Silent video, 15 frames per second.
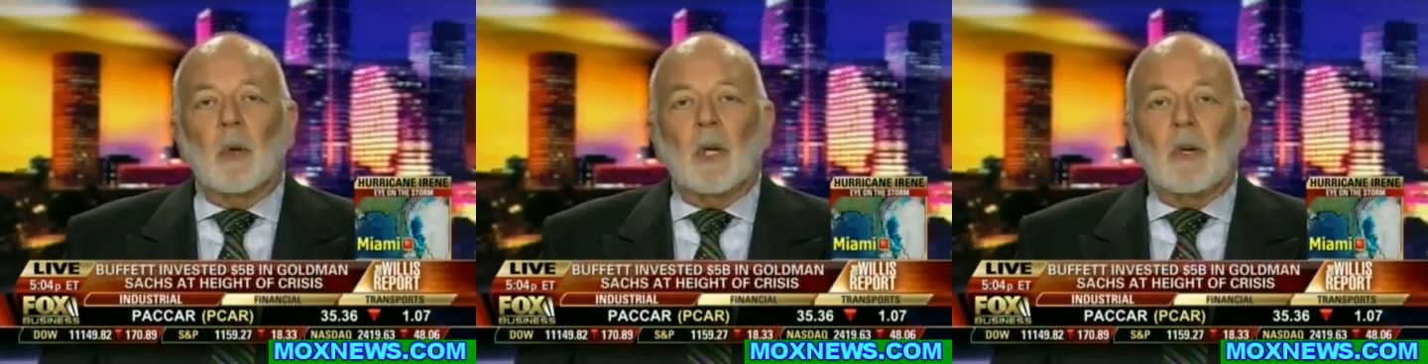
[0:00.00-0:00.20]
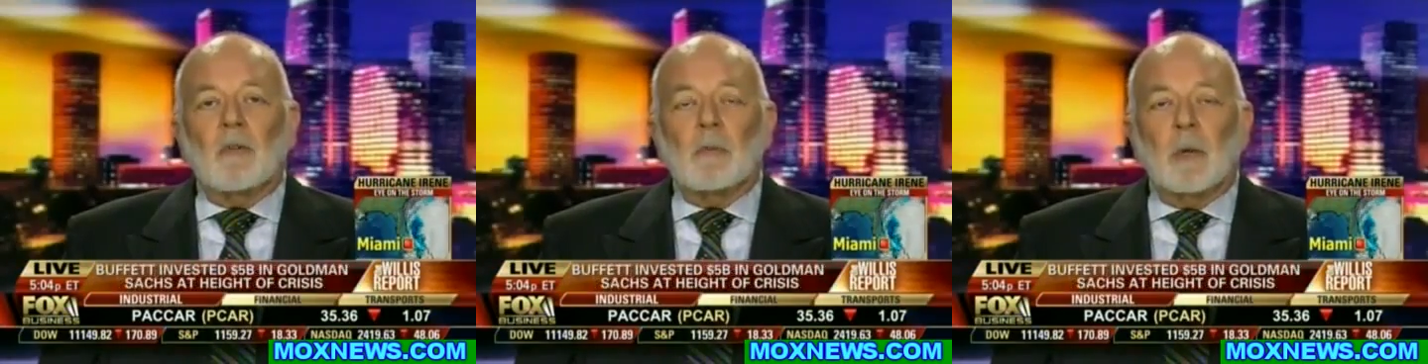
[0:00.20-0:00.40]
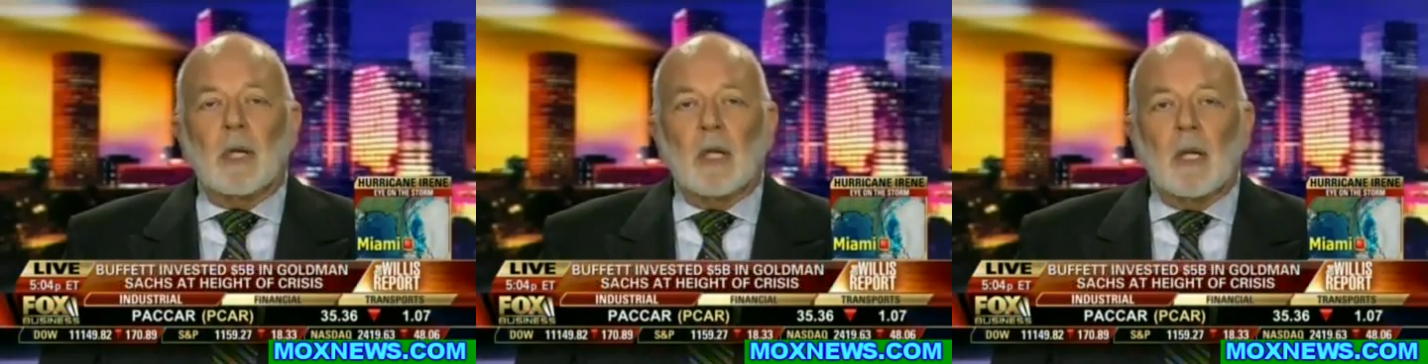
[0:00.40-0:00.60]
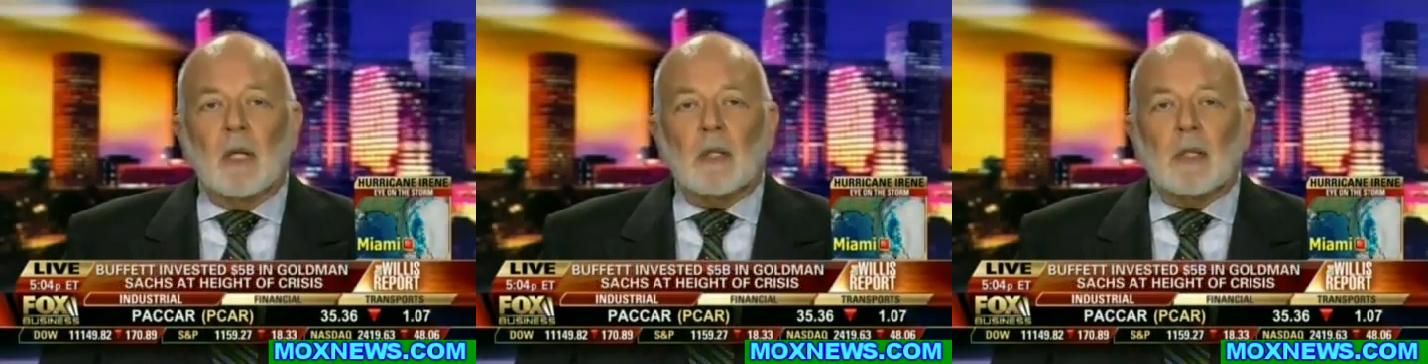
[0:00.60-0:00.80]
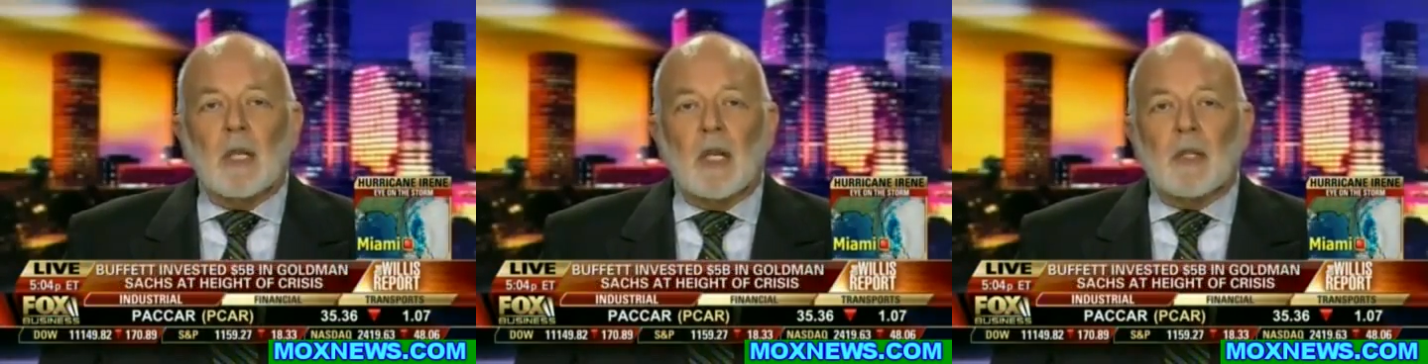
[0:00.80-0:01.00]
way everybody
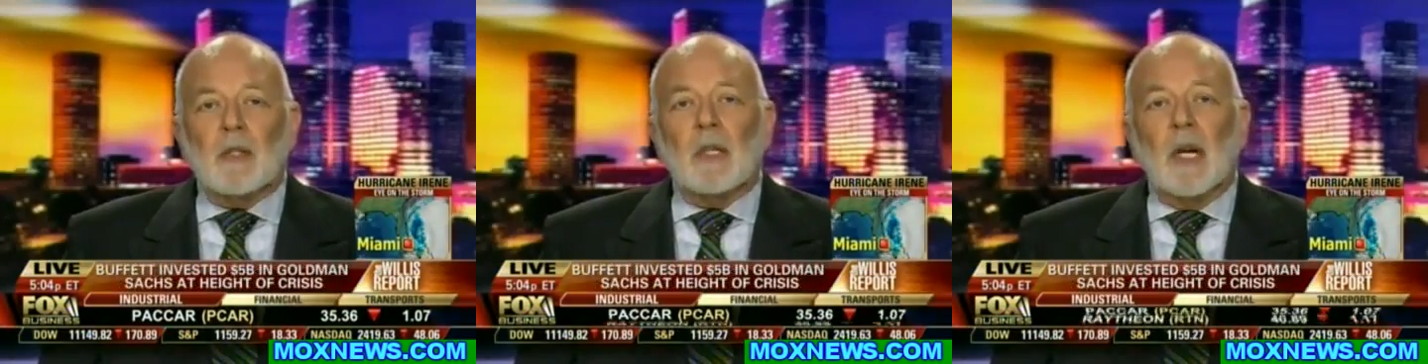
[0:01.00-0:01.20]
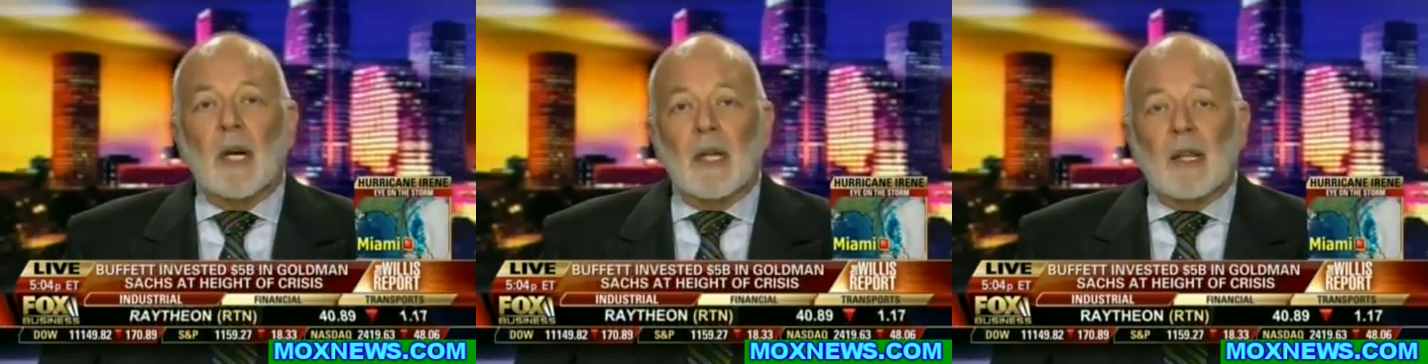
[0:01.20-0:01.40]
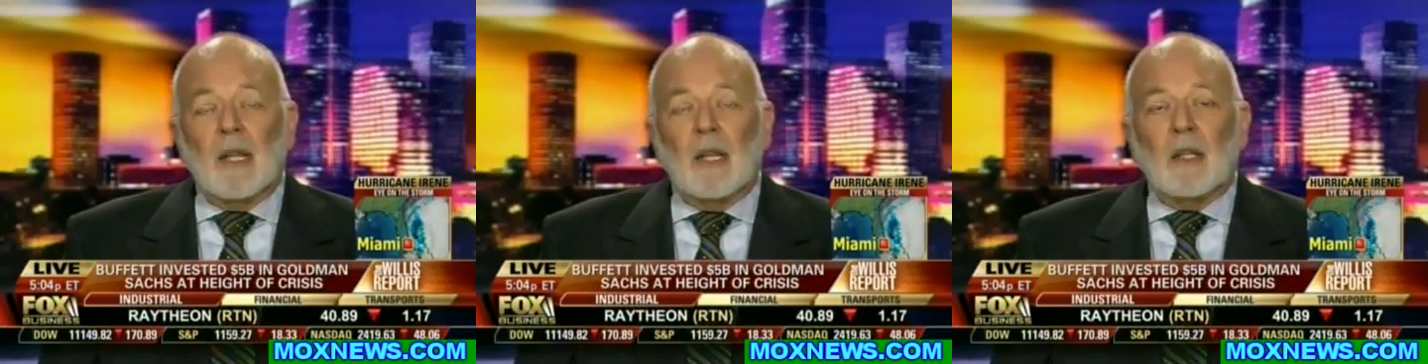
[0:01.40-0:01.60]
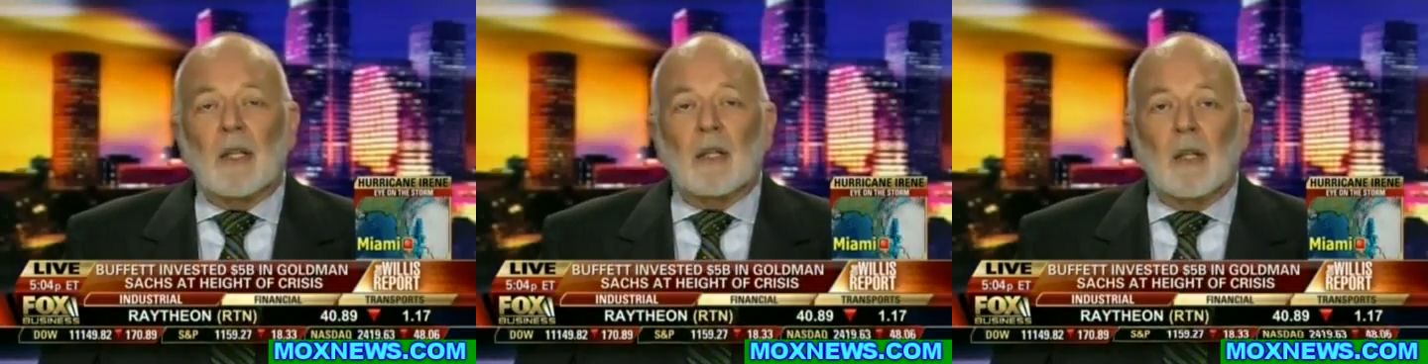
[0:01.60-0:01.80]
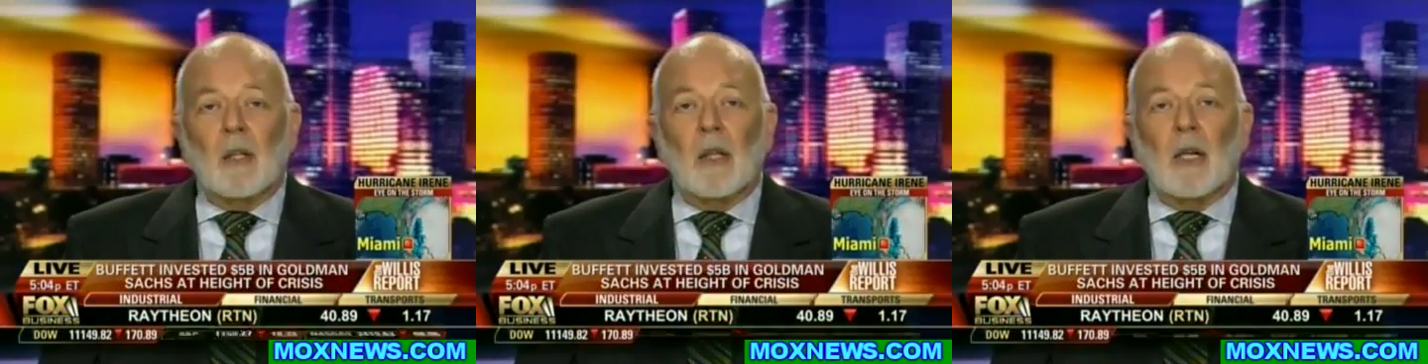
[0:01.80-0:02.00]
else has, and I think
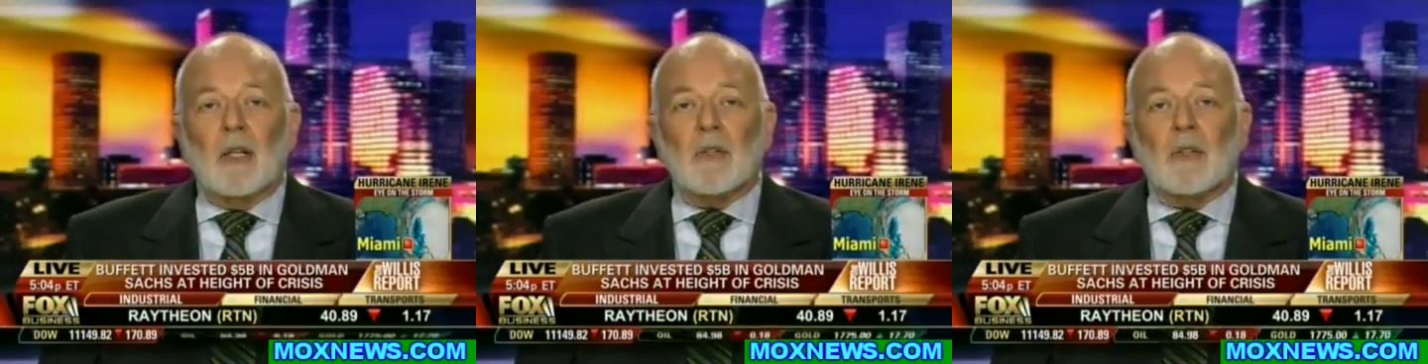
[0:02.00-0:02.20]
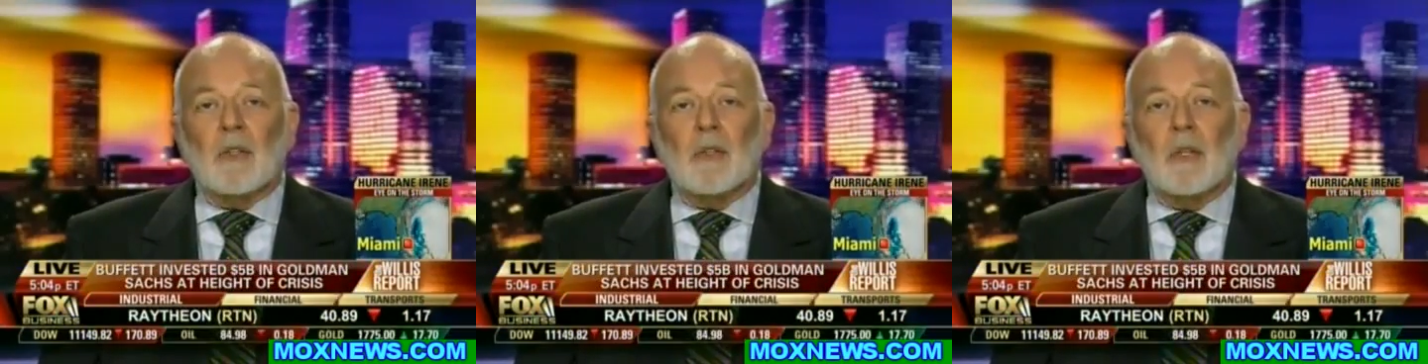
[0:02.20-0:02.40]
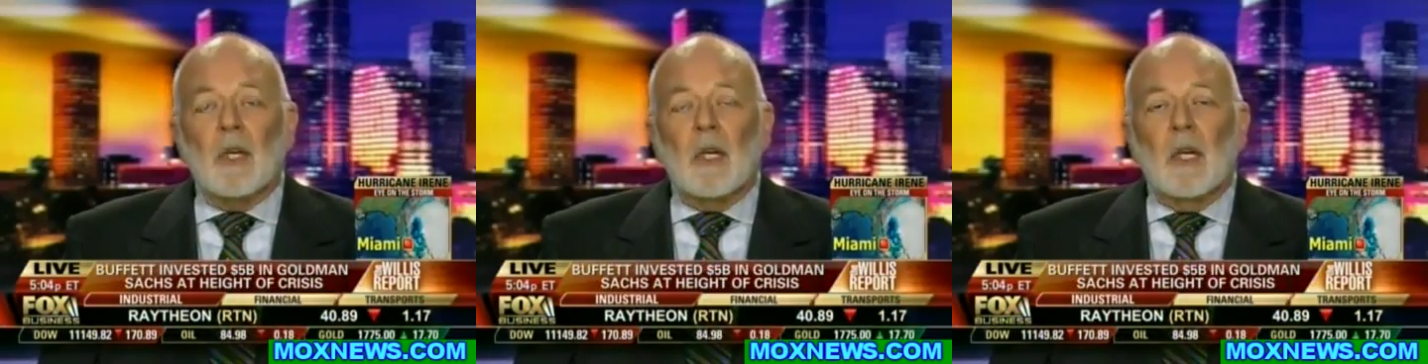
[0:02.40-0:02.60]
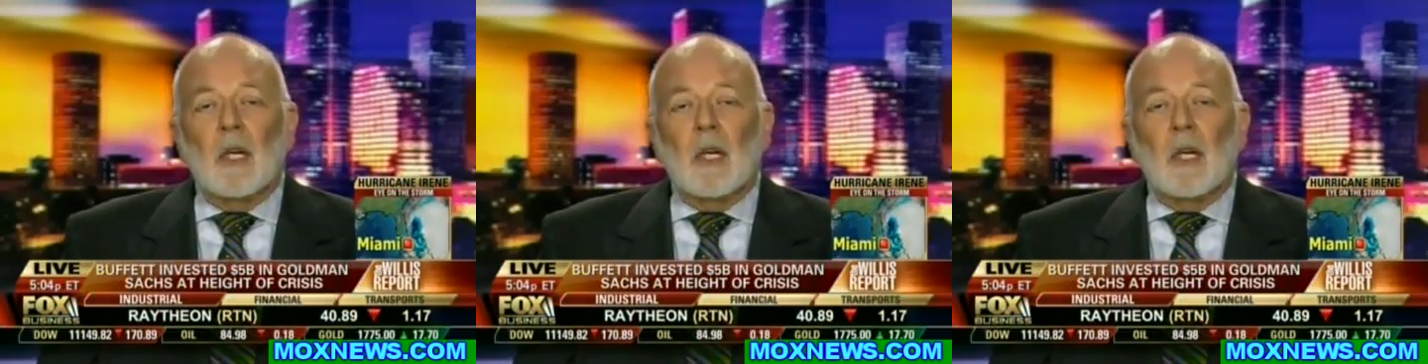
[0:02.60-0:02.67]
that the losses